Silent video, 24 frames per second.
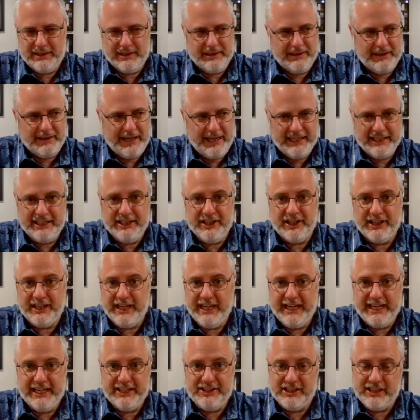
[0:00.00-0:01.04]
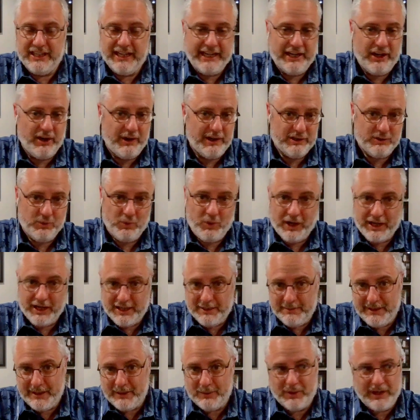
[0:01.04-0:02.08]
at a young age. And I'd always wanted to
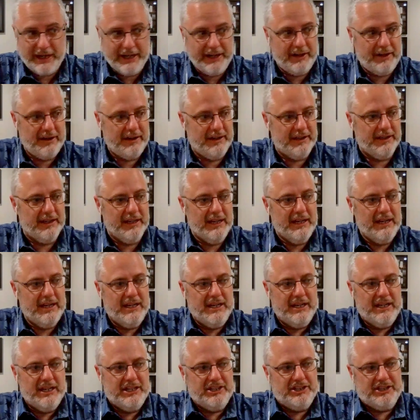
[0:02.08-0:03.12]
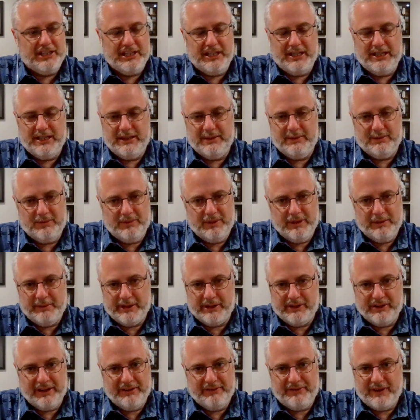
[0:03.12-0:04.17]
be a writer, and she and my
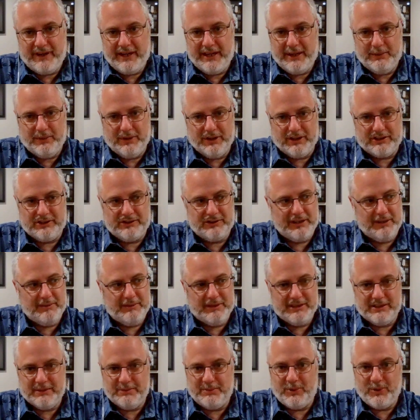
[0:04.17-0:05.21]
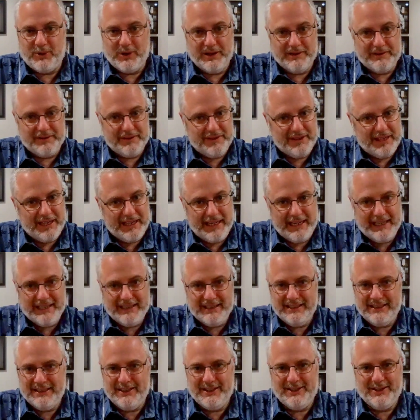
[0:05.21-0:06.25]
grandfather were extremely supportive of that,
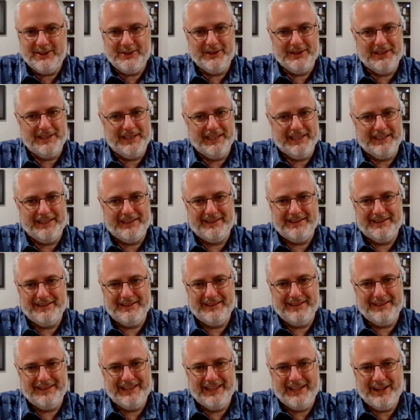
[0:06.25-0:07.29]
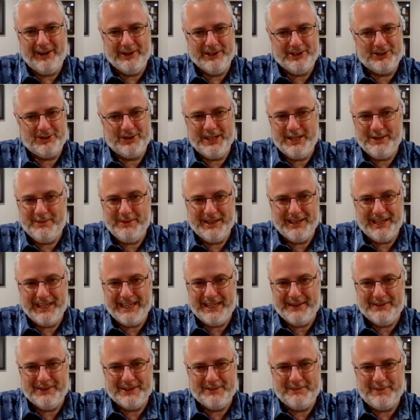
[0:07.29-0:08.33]
you know, and like they always treated me like it
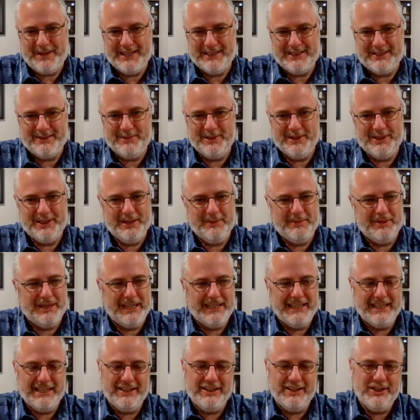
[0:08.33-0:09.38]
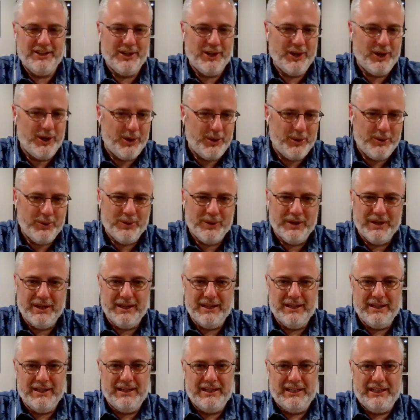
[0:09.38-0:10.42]
was a possibility, but I didn't know,
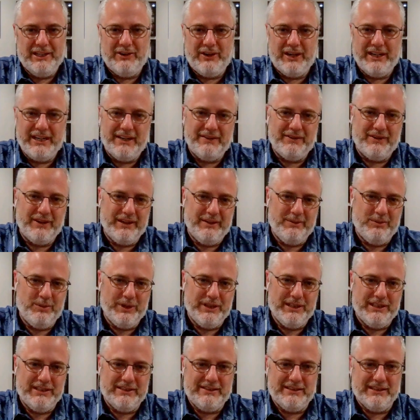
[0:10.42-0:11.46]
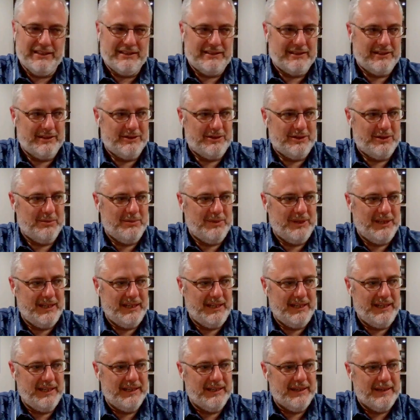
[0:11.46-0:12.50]
I never had witnessed it. So to me,